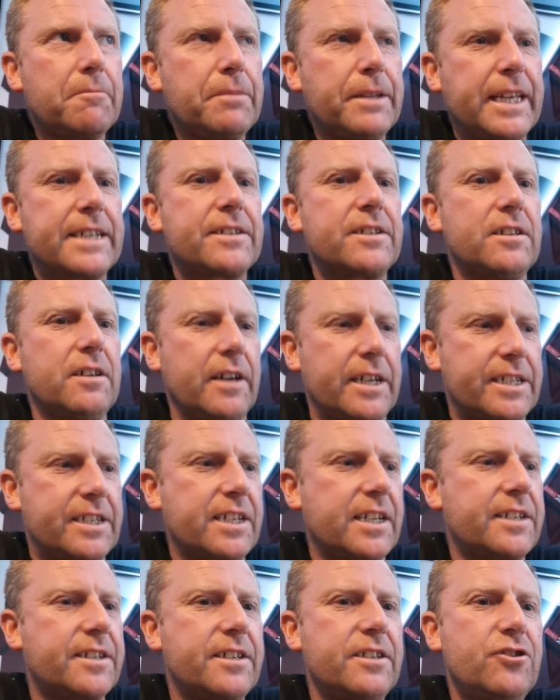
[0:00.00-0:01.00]
But that's
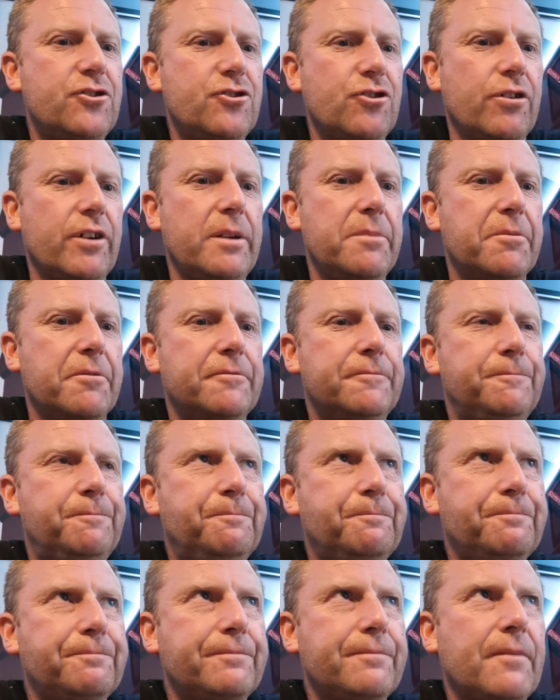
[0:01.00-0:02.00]
nice. That's enjoyable.
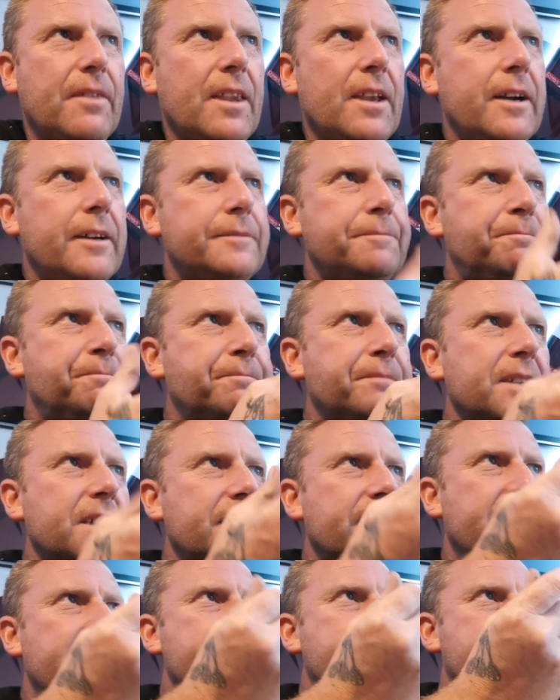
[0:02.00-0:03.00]

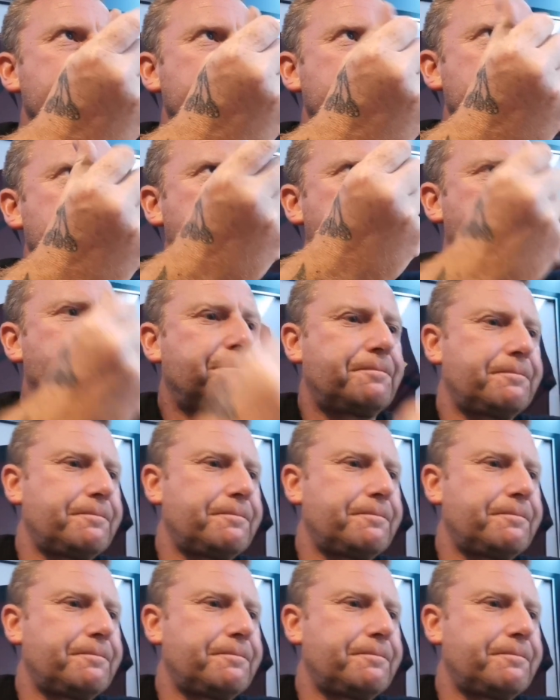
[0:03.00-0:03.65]
There's a